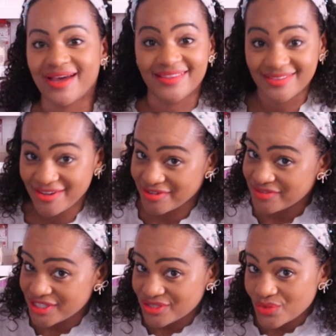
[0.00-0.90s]
I love
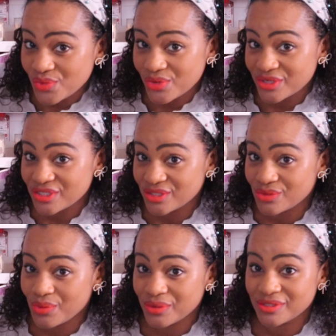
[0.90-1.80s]
this orange. This
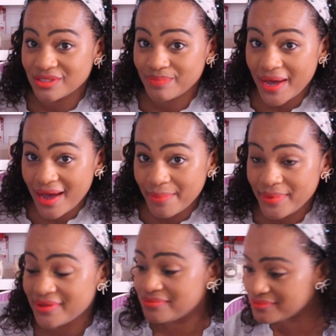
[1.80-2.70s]
orange is
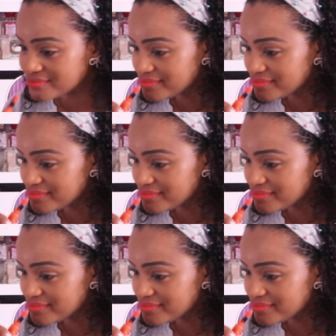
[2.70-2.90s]
popping.